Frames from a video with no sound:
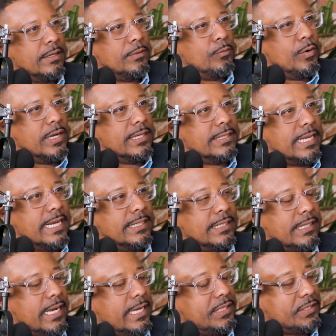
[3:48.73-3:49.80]
one's
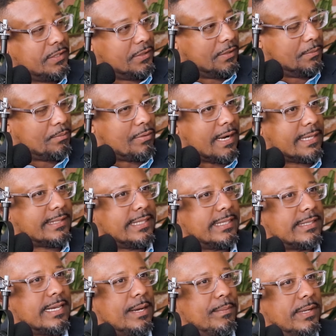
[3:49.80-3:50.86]
educational
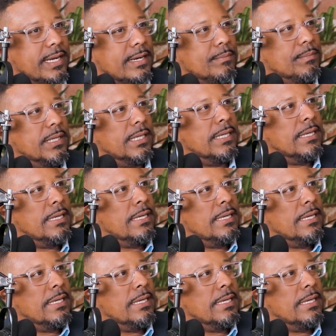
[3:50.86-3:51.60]
process coming up, but